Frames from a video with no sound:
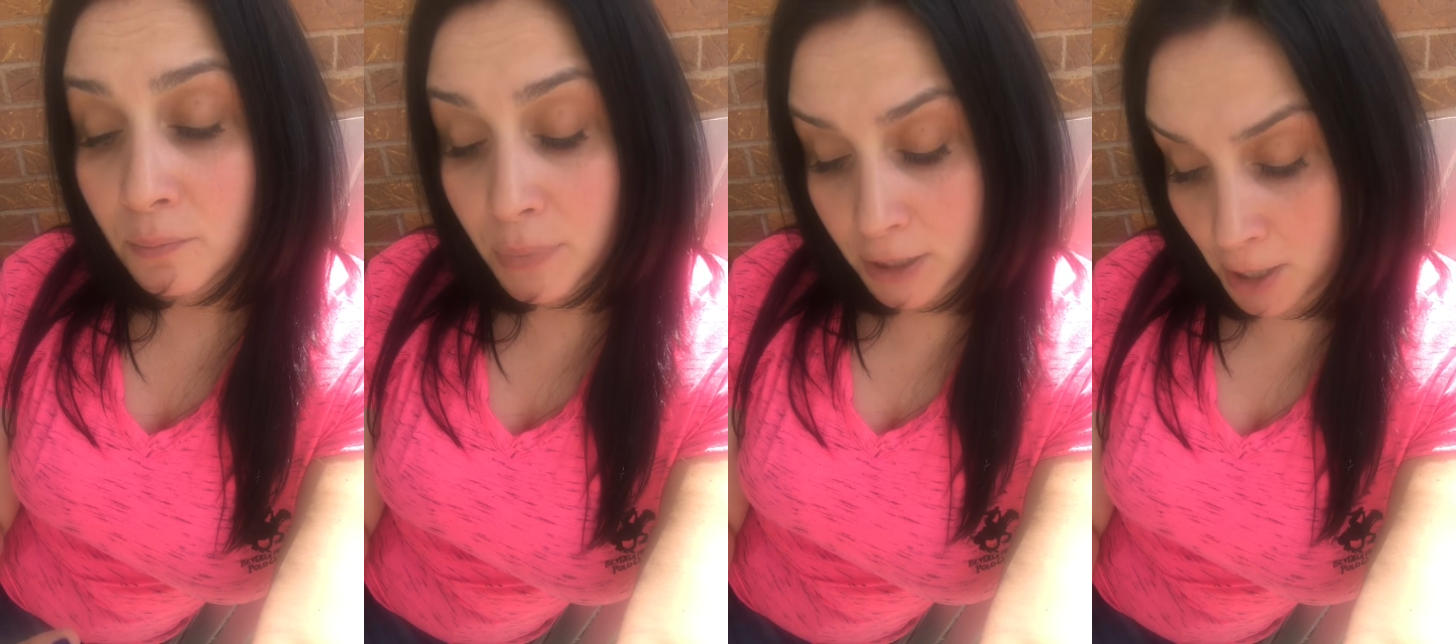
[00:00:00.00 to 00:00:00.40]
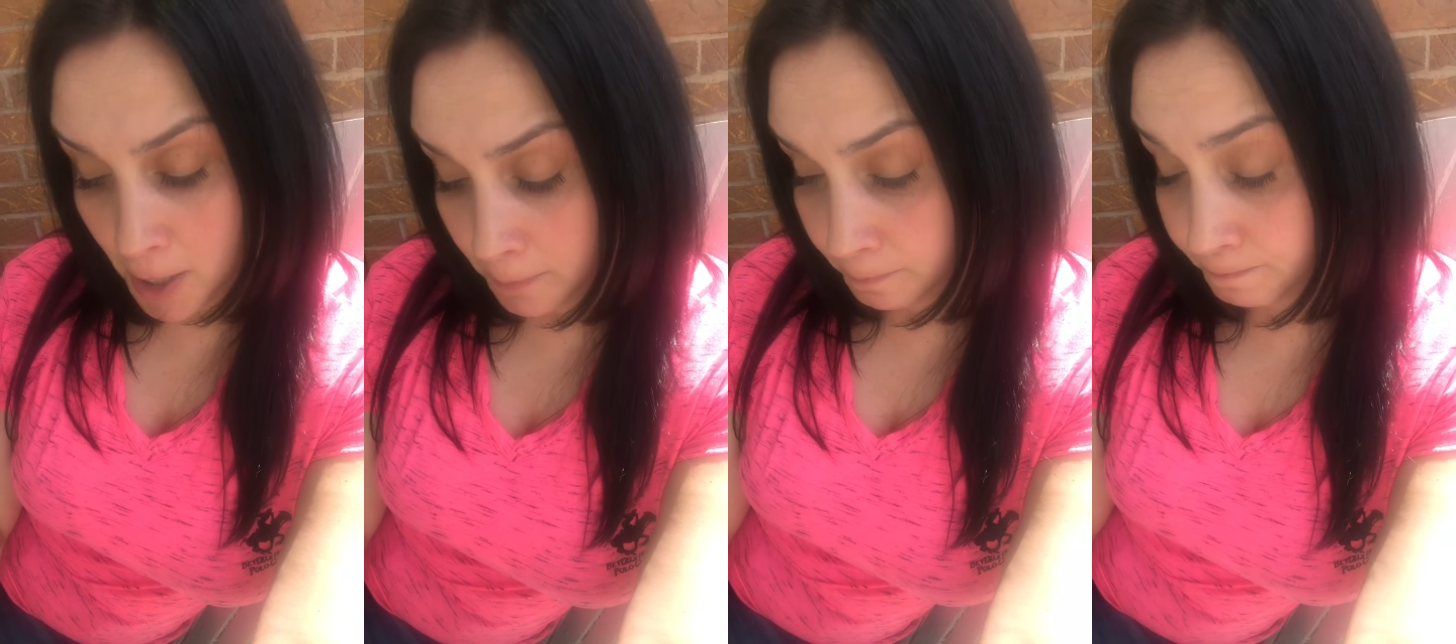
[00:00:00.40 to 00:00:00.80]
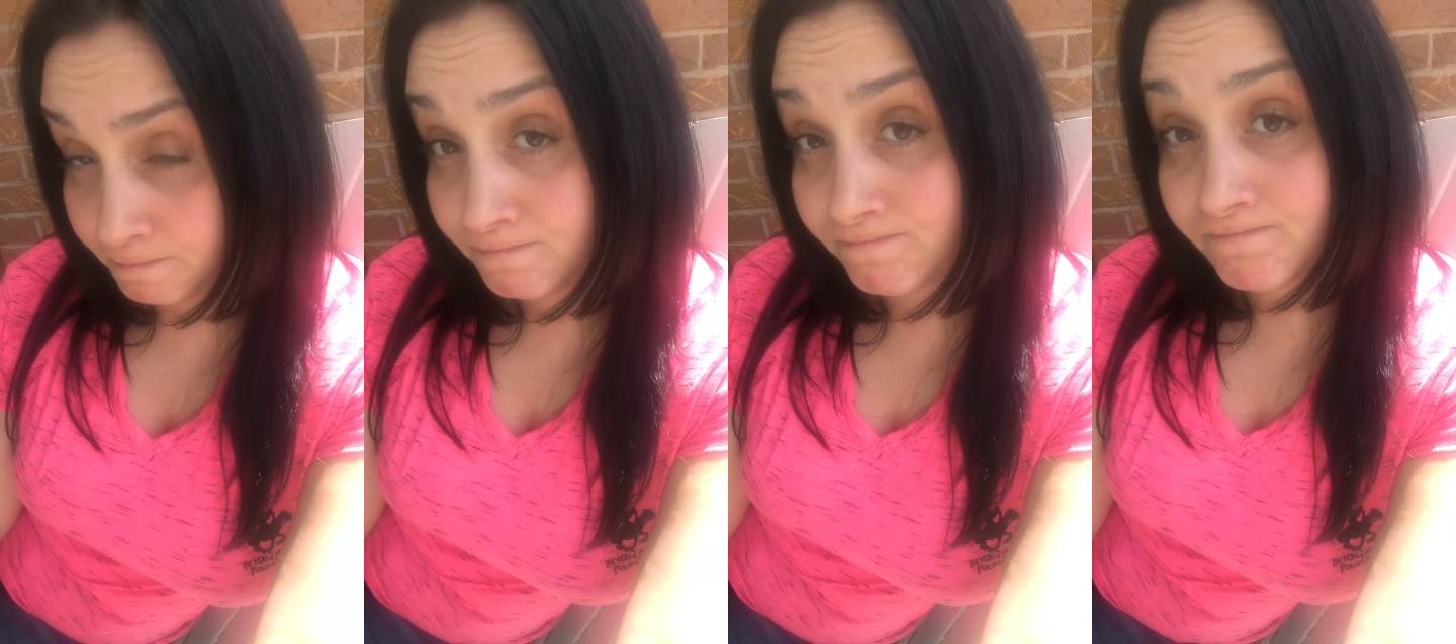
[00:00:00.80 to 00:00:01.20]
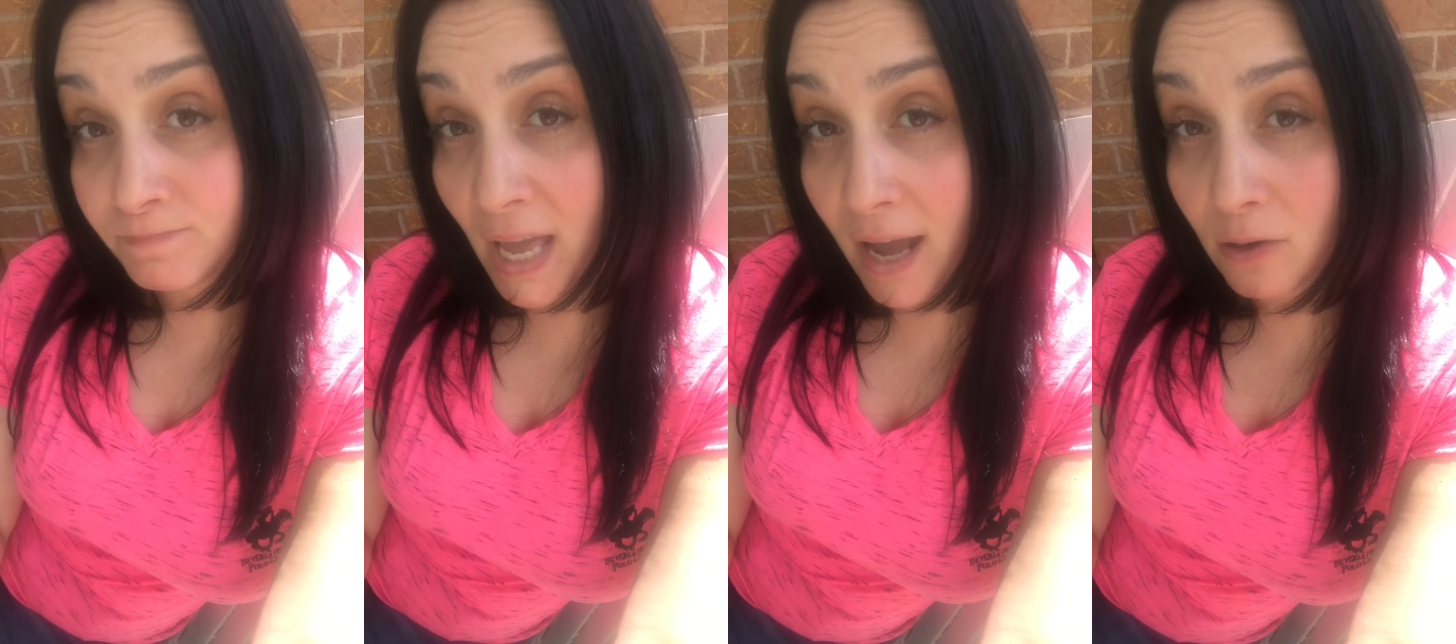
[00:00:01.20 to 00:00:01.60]
But
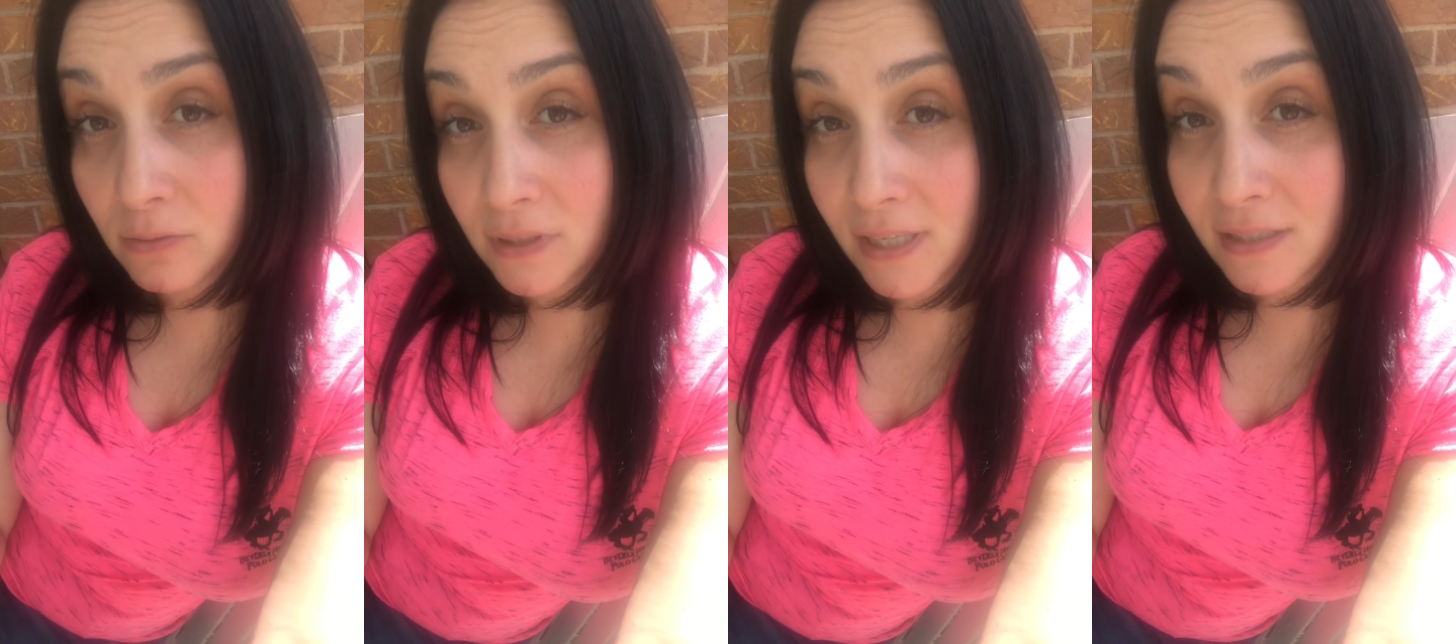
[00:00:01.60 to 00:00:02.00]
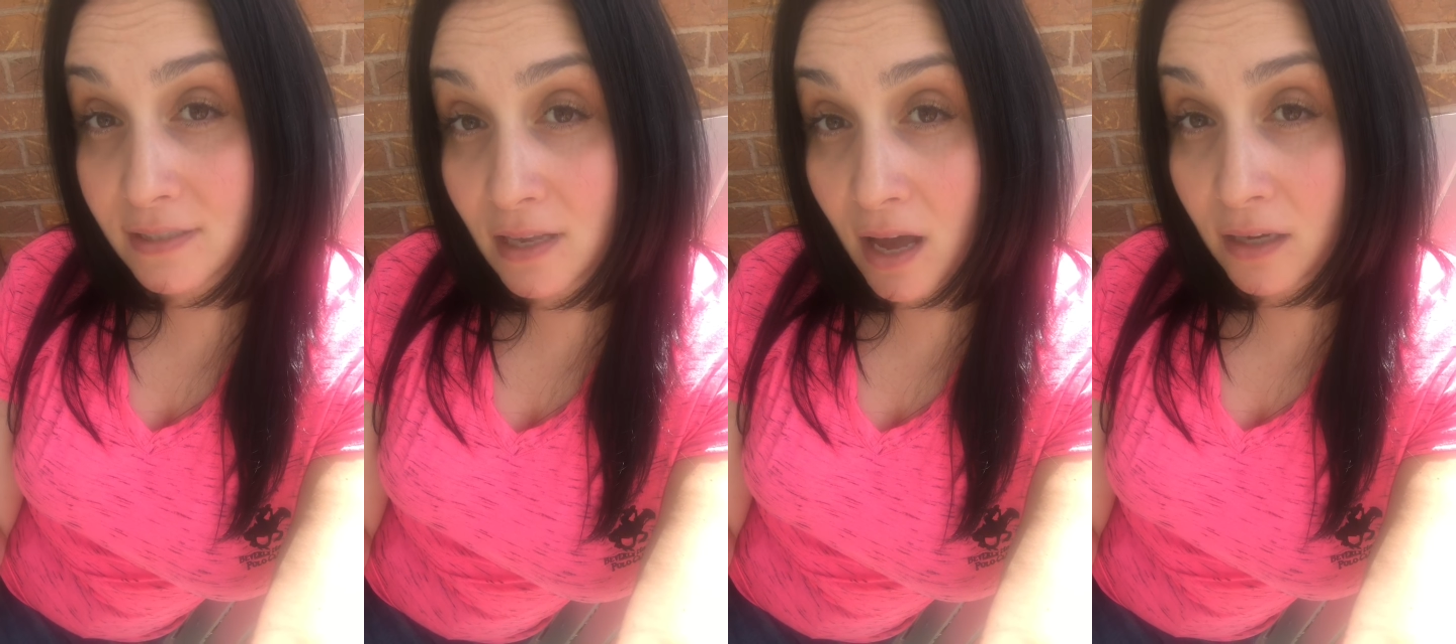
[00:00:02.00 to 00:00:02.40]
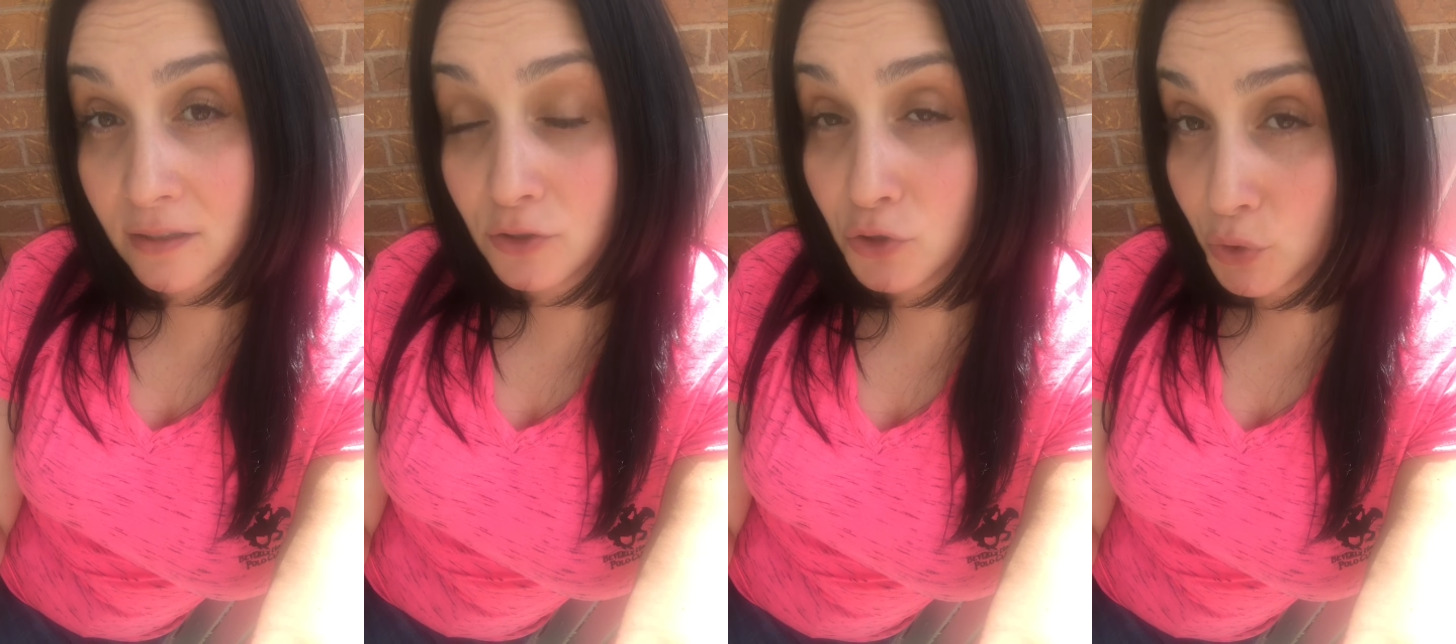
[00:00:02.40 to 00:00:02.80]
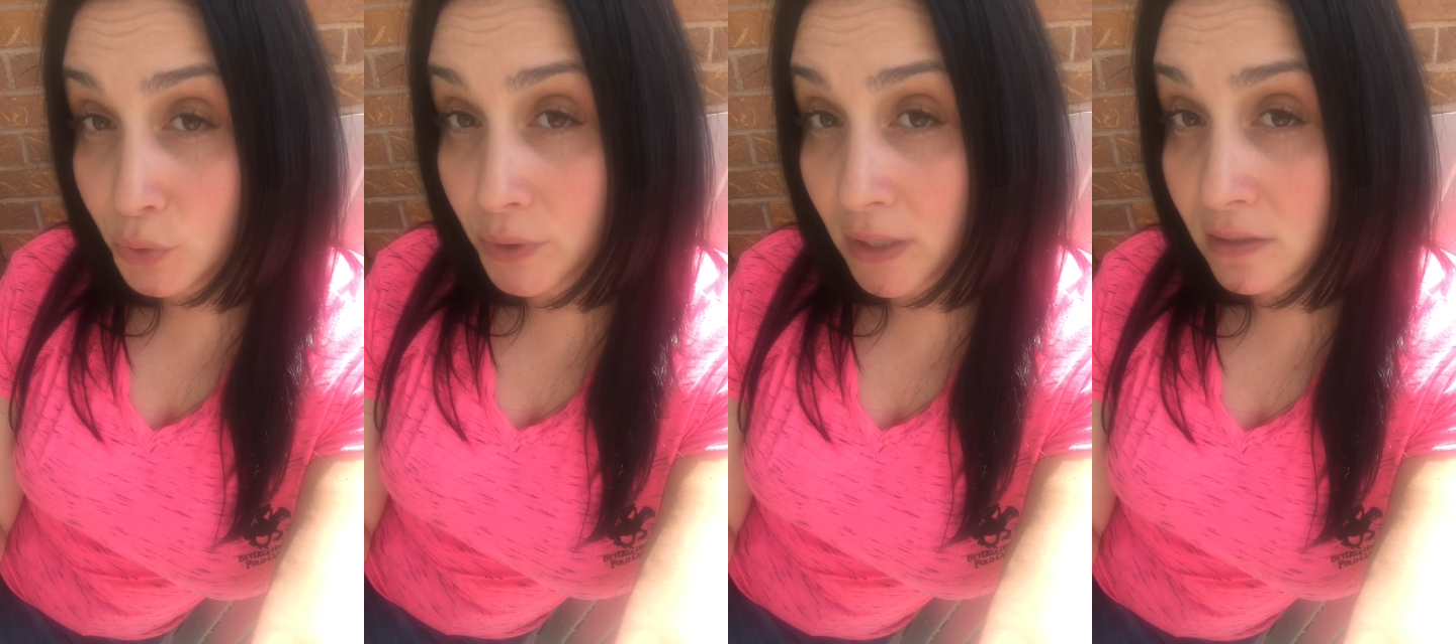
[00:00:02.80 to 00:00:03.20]
now it's
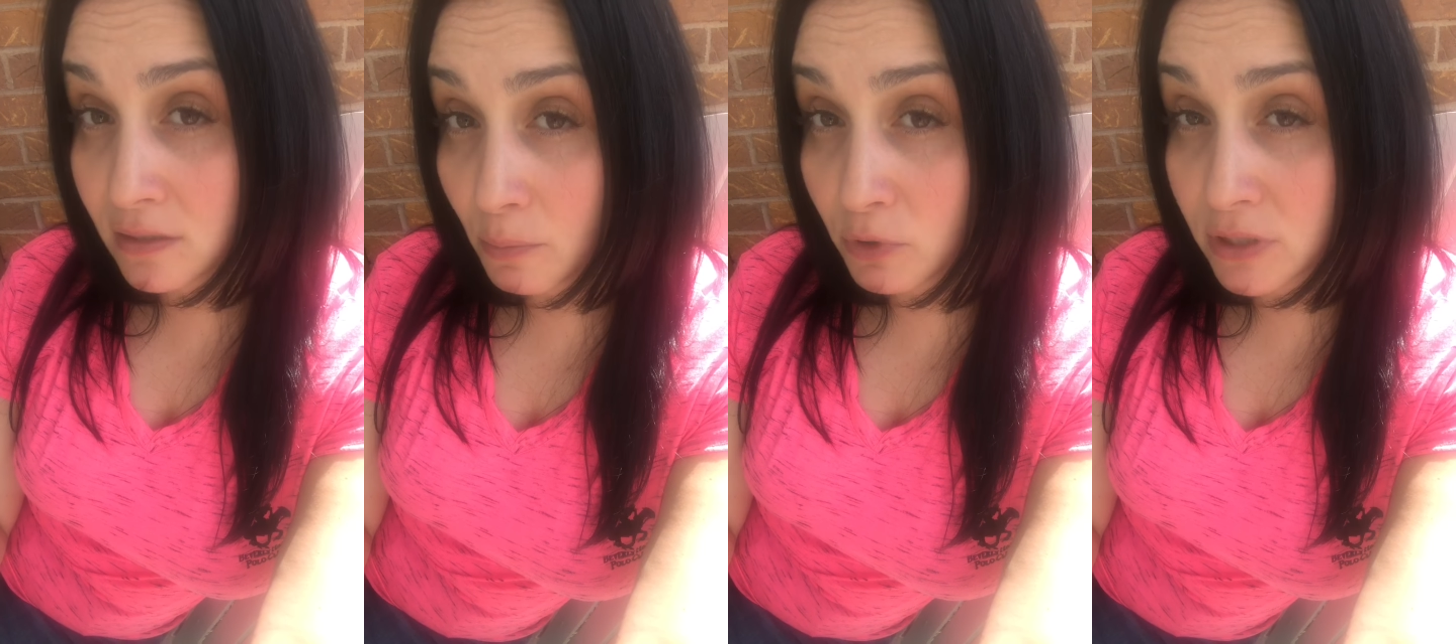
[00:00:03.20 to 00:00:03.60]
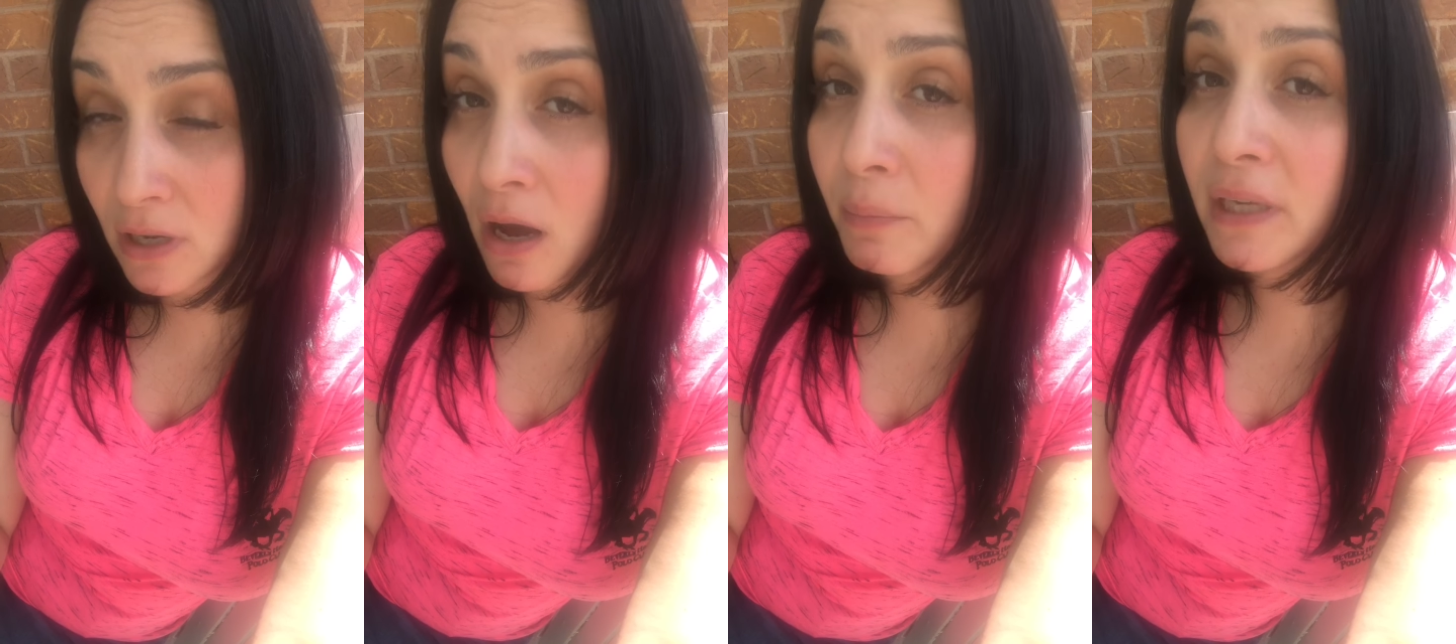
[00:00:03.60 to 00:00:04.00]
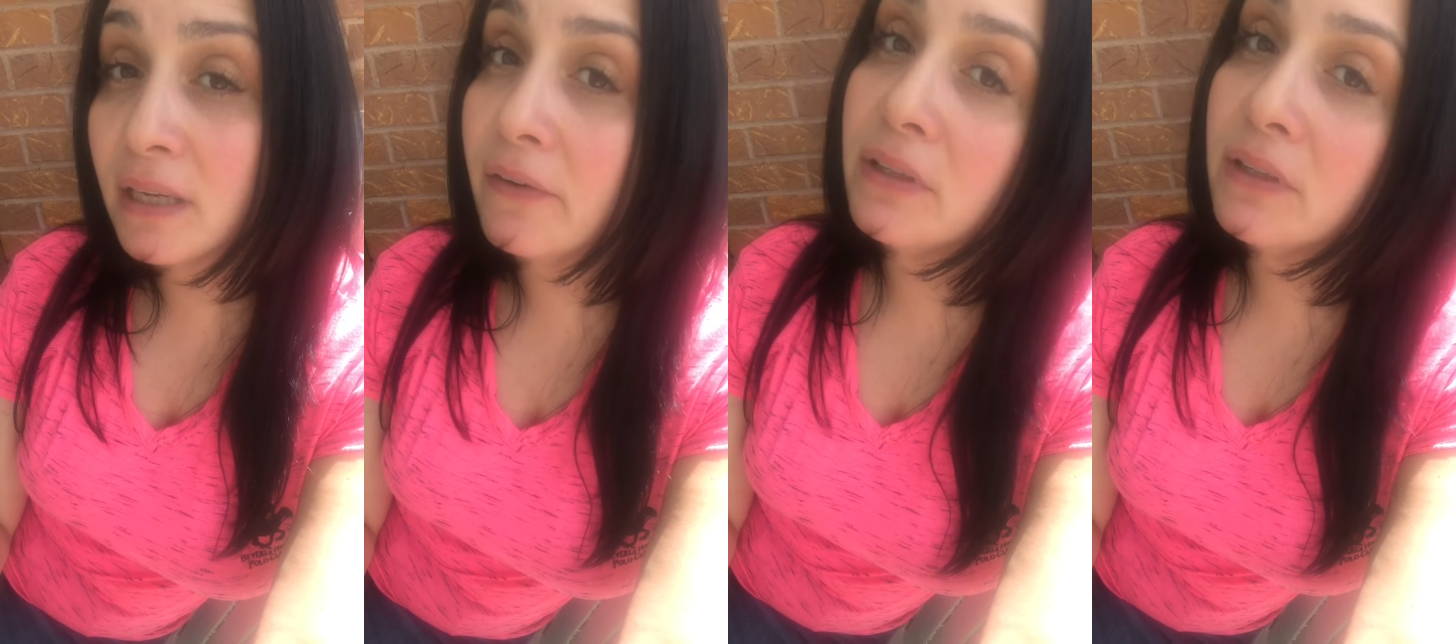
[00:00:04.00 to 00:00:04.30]
June and summer is coming and